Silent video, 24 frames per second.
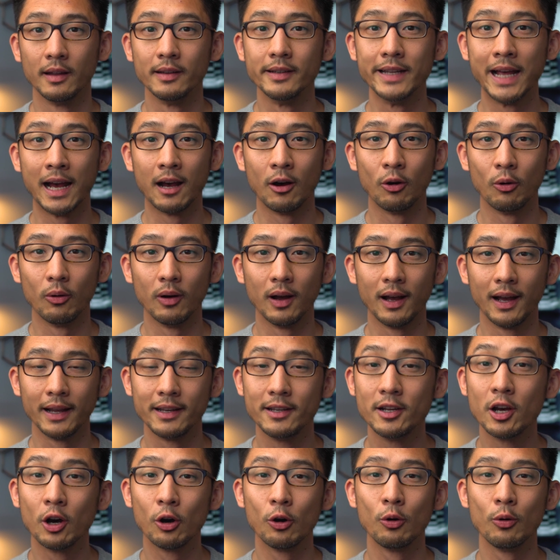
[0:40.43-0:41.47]
Now, I
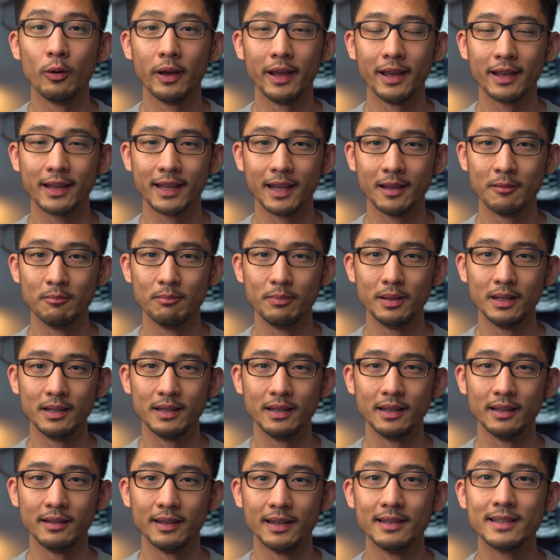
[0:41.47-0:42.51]
know it can
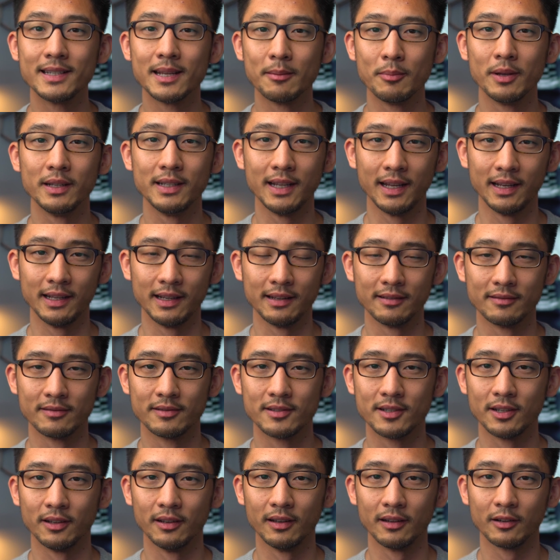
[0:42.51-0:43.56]
be
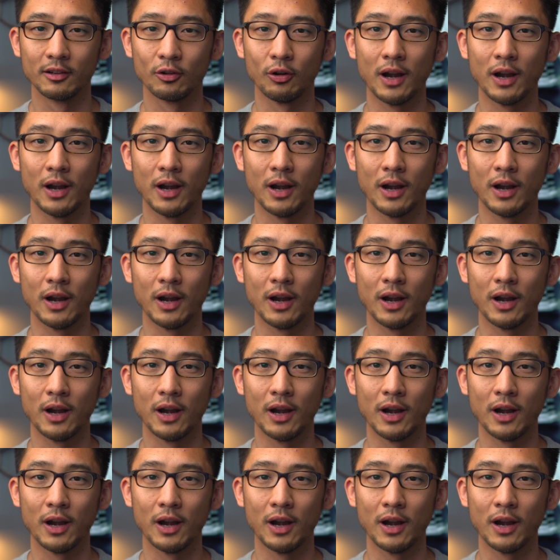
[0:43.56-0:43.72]
intimidating to